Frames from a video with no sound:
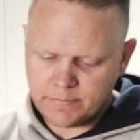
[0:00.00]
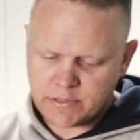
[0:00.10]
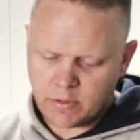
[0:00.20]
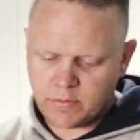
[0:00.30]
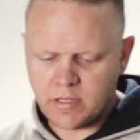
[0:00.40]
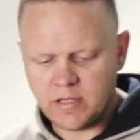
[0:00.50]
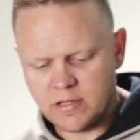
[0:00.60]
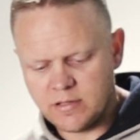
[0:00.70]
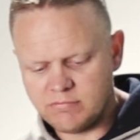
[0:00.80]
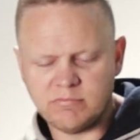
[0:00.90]
So
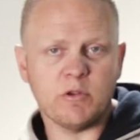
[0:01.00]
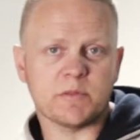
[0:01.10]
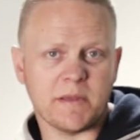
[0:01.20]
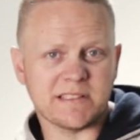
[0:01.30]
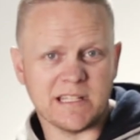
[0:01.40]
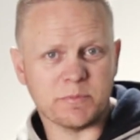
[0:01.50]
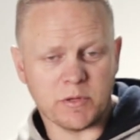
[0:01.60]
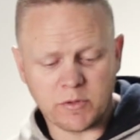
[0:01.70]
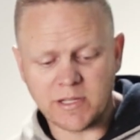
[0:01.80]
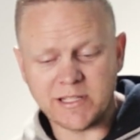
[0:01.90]
USB-C is pretty good.